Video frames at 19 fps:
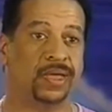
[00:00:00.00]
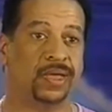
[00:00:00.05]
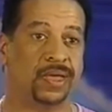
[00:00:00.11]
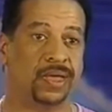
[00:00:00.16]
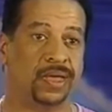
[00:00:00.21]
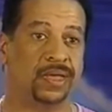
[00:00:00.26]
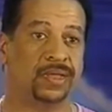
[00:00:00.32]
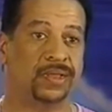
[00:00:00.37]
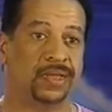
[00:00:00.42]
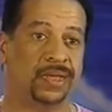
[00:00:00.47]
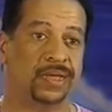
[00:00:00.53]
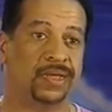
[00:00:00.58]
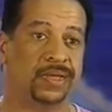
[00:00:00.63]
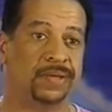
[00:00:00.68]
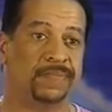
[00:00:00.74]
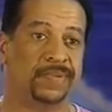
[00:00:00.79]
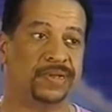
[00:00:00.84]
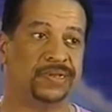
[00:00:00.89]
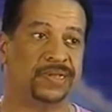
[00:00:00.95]

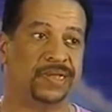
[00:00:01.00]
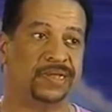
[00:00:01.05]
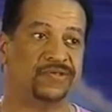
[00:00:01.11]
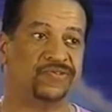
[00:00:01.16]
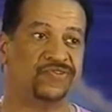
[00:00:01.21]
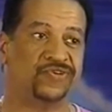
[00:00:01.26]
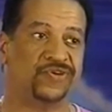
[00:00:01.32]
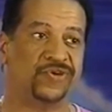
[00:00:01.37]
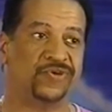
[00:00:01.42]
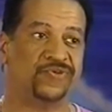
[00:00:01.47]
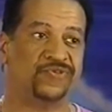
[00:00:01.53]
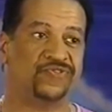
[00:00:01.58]
at my dad's church.